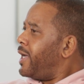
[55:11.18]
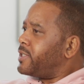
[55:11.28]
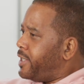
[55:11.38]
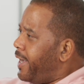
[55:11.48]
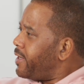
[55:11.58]
We
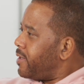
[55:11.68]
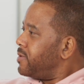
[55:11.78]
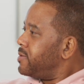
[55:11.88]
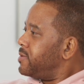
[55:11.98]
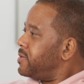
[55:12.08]
got to take it.
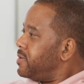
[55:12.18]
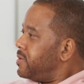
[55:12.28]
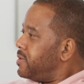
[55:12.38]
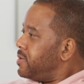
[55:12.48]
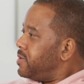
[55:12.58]

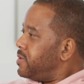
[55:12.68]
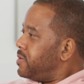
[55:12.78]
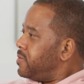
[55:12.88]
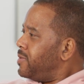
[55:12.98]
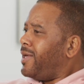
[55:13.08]

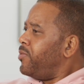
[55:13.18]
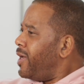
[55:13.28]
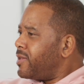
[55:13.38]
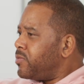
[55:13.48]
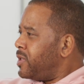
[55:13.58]

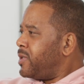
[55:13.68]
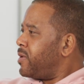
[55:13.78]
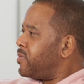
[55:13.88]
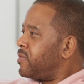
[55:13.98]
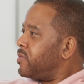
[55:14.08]

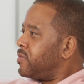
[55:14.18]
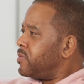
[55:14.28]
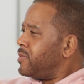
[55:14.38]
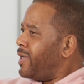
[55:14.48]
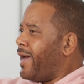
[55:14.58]
Like
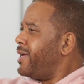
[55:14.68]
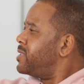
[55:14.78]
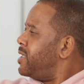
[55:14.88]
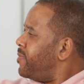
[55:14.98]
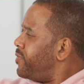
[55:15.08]

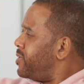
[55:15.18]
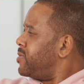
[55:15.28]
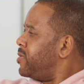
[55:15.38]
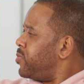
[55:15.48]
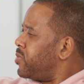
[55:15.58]
ask them for
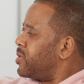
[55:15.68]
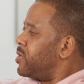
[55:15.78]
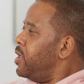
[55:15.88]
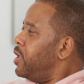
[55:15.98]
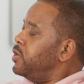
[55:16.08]

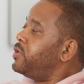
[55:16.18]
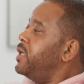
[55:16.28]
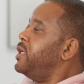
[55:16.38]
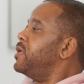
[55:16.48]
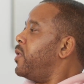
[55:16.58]
you're
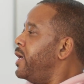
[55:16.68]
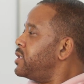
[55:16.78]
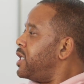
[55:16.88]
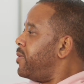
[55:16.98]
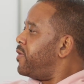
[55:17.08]
trying to get white
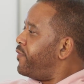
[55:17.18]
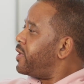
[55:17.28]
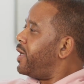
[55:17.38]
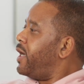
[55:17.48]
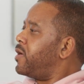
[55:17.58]
shaman to
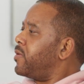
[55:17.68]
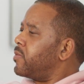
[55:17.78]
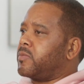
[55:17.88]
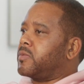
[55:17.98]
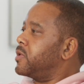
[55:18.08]
figure out how
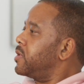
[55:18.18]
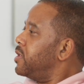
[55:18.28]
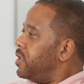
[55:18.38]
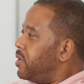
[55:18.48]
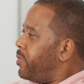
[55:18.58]
to
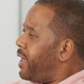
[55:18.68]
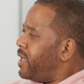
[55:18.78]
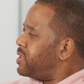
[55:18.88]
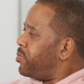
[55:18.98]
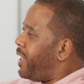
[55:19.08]

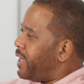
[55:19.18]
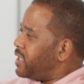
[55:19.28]
manage the black